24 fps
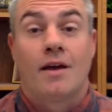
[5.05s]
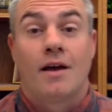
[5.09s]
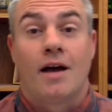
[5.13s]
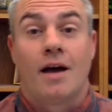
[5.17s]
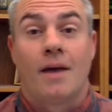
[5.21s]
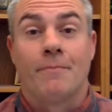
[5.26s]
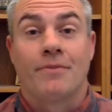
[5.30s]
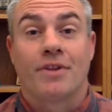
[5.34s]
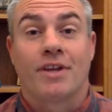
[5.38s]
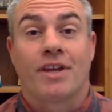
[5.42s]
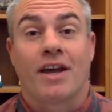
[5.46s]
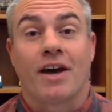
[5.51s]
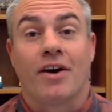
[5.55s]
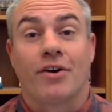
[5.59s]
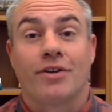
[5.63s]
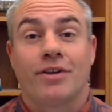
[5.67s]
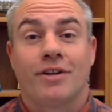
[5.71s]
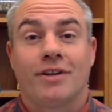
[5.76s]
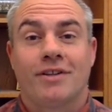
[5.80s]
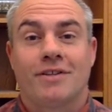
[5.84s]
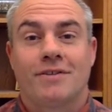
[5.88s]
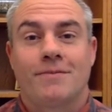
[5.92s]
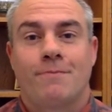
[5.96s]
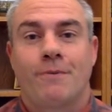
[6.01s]
I'm the
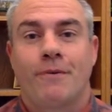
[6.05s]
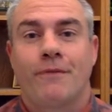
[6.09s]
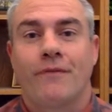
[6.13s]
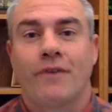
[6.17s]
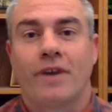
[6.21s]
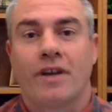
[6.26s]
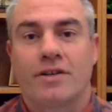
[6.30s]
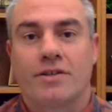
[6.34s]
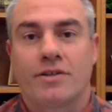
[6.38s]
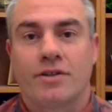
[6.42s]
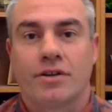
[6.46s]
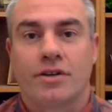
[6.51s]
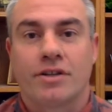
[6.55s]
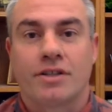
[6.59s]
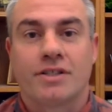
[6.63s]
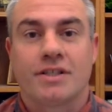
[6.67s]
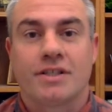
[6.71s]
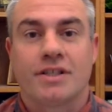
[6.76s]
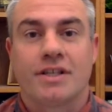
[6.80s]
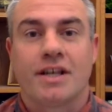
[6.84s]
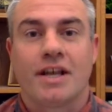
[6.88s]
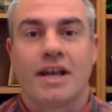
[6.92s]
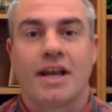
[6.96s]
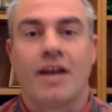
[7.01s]
calculus professor, and
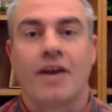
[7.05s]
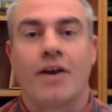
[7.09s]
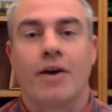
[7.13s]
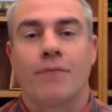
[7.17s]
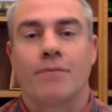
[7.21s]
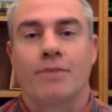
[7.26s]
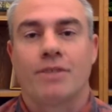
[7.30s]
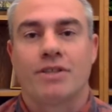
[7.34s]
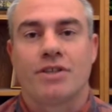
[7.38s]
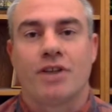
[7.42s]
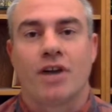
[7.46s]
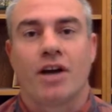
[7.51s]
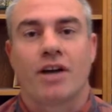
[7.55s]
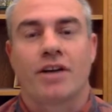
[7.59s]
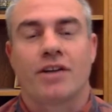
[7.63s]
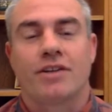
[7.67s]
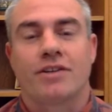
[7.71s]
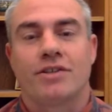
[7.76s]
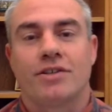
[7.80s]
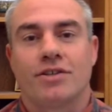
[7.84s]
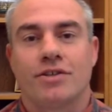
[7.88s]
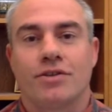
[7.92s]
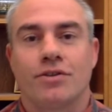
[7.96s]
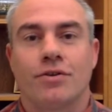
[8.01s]
today I'll be
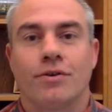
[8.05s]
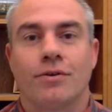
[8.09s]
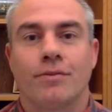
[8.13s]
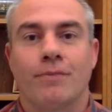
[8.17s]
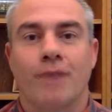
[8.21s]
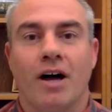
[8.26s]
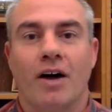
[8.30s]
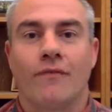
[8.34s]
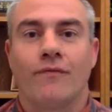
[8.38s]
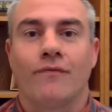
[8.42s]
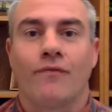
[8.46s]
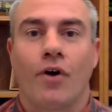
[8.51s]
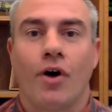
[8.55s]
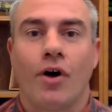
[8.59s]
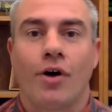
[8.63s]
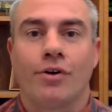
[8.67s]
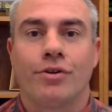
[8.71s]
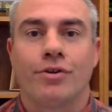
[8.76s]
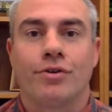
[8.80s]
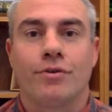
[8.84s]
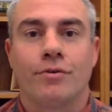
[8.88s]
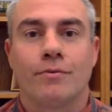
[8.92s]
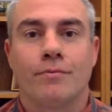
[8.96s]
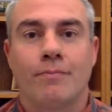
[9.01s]
talking to you about
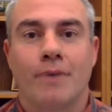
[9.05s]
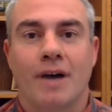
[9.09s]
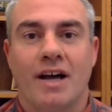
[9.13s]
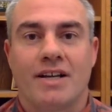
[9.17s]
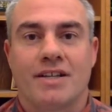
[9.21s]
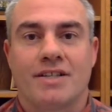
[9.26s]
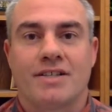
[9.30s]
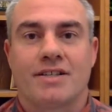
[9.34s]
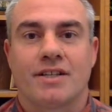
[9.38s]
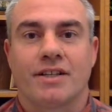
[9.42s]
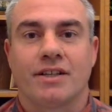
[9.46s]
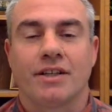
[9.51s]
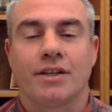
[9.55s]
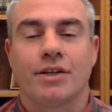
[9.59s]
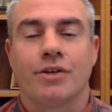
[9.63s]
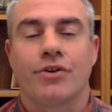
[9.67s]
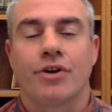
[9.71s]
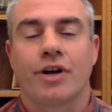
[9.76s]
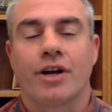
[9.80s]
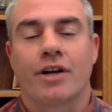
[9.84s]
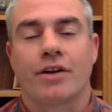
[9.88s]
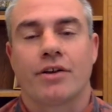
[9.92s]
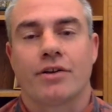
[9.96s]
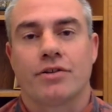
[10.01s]
volume by
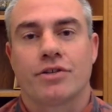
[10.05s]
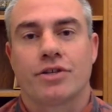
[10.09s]
cylindrical